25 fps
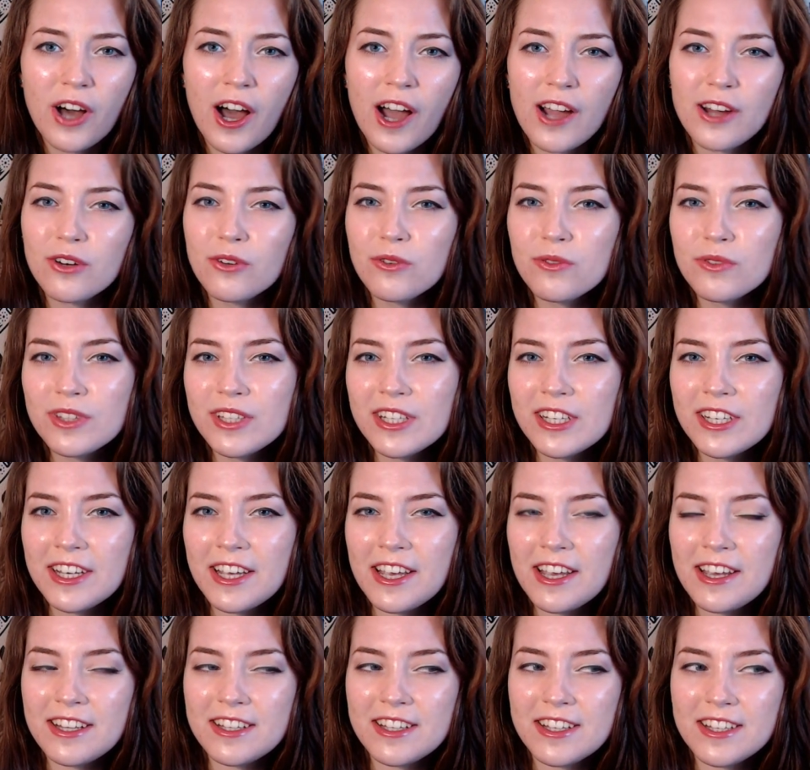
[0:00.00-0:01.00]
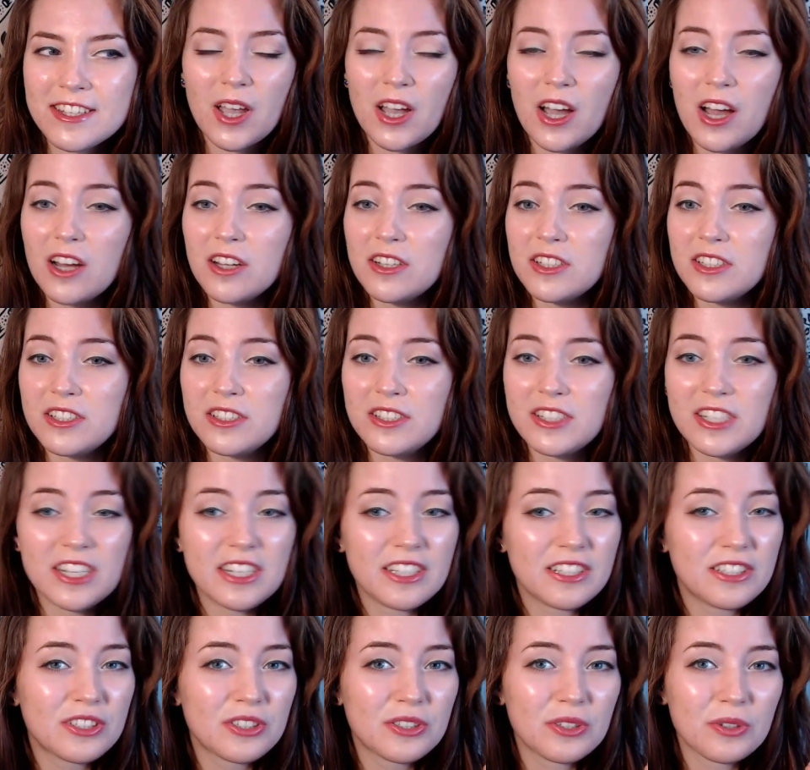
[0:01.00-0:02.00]
I don't think it's a
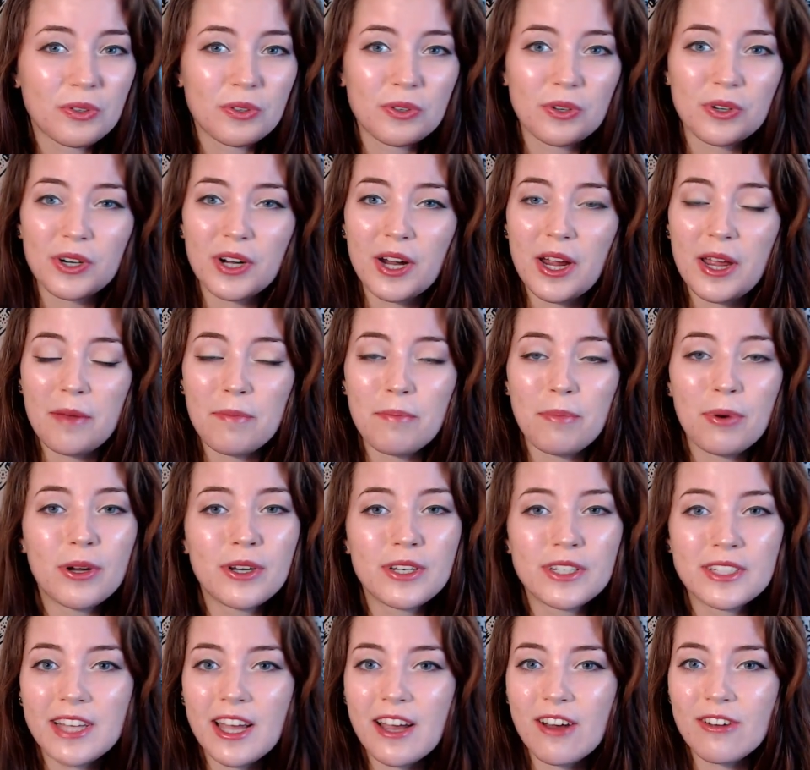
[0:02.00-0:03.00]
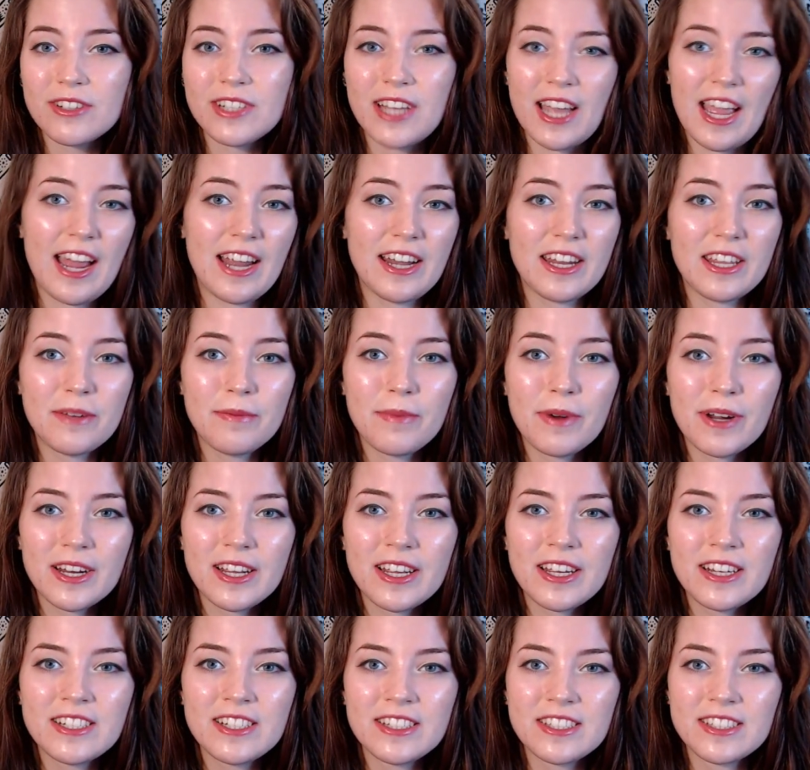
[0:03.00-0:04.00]
diss or a put down to
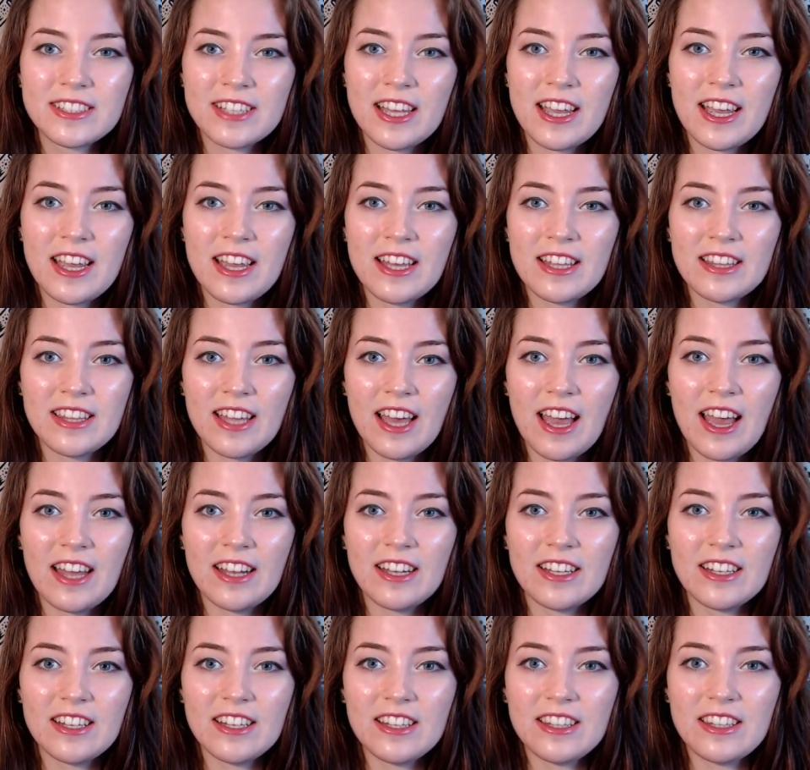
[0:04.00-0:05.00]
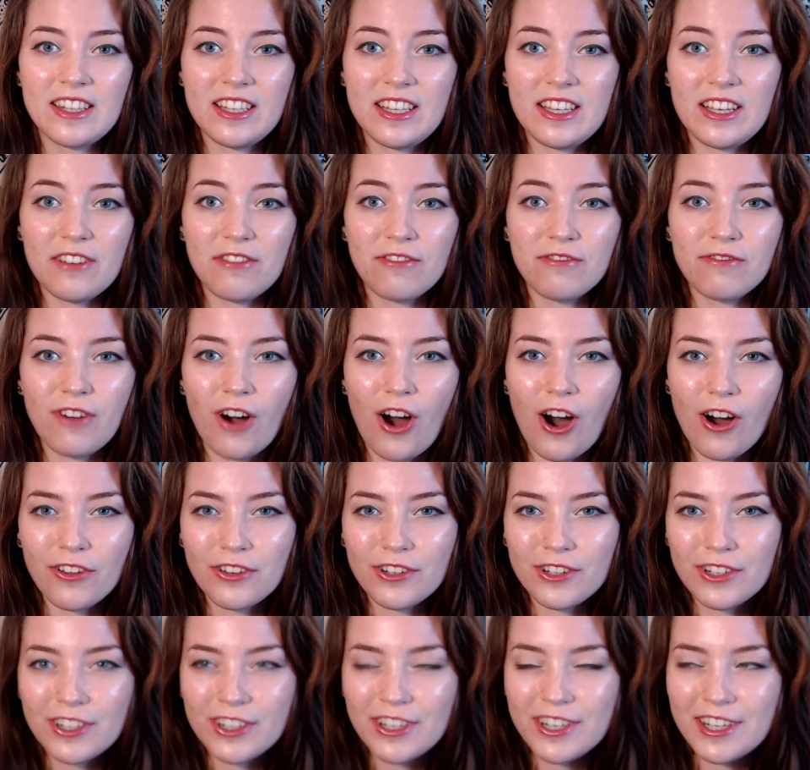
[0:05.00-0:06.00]
anybody to say that the
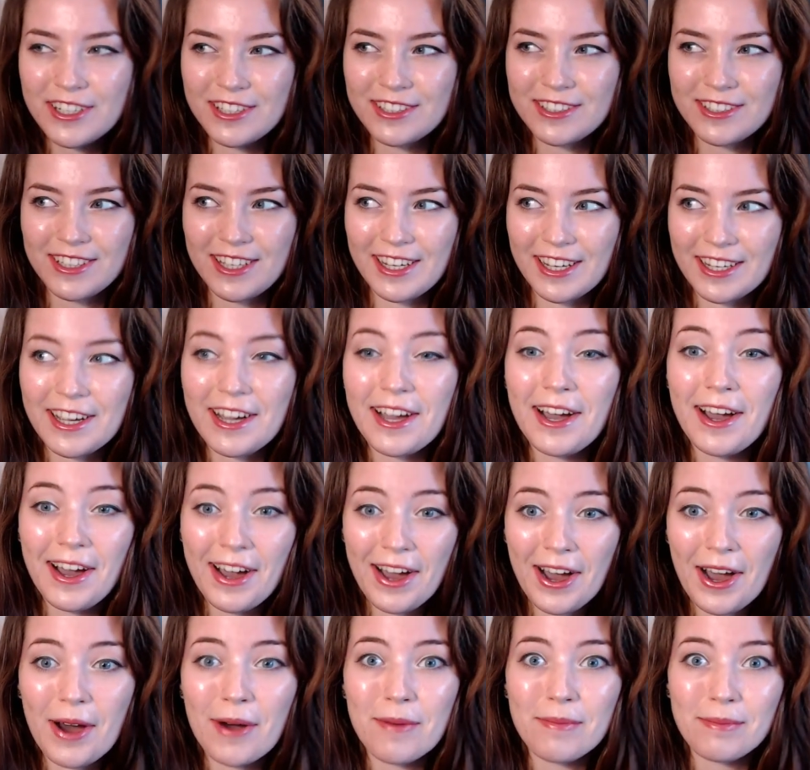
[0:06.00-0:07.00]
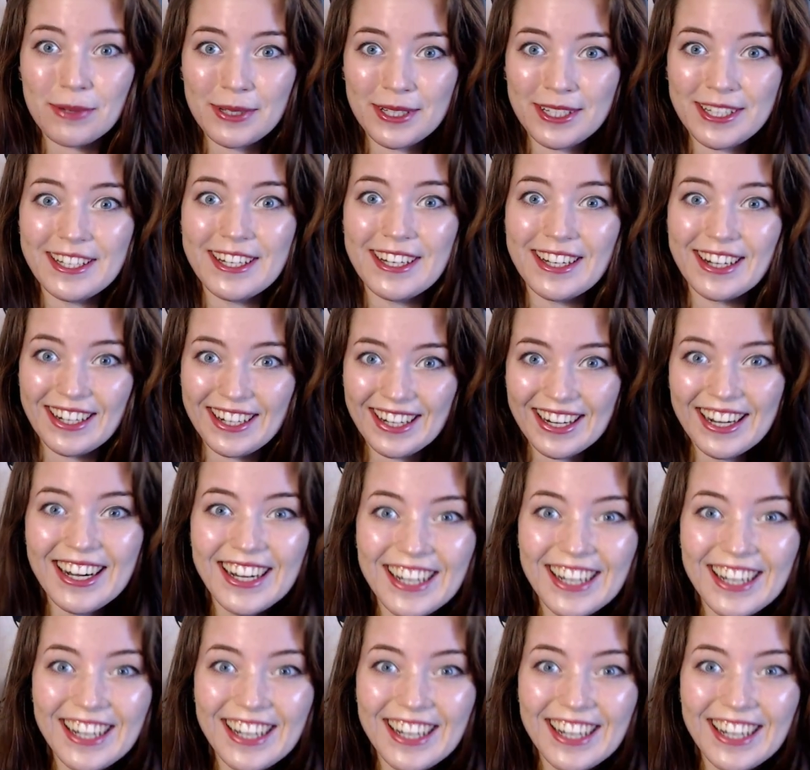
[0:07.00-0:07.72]
father is like up here.